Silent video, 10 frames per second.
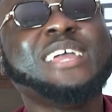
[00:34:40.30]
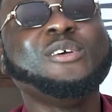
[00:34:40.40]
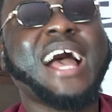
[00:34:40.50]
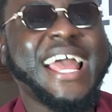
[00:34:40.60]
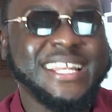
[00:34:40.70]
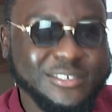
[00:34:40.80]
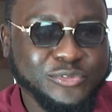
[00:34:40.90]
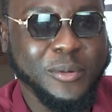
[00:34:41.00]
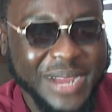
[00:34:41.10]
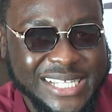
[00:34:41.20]
are you hiding
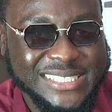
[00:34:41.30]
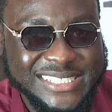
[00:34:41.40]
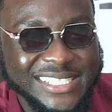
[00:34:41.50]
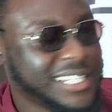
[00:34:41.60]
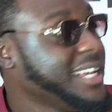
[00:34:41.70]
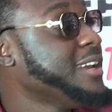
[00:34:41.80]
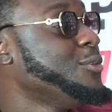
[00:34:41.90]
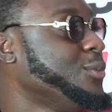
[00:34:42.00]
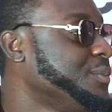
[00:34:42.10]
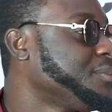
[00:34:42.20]
from us?
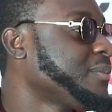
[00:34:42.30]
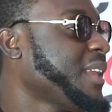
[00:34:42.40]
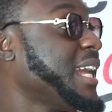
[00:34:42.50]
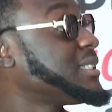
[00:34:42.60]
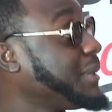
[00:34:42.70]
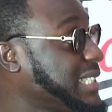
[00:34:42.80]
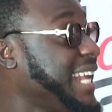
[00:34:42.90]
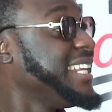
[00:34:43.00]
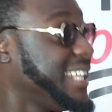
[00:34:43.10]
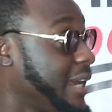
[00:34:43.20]

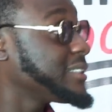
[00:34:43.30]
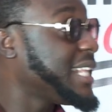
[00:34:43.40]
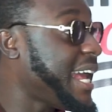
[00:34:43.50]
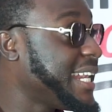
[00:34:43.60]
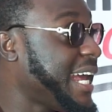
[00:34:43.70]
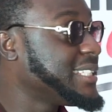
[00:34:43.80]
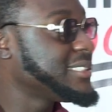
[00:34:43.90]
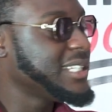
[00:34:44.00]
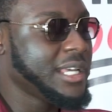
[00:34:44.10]
Especially girls like that.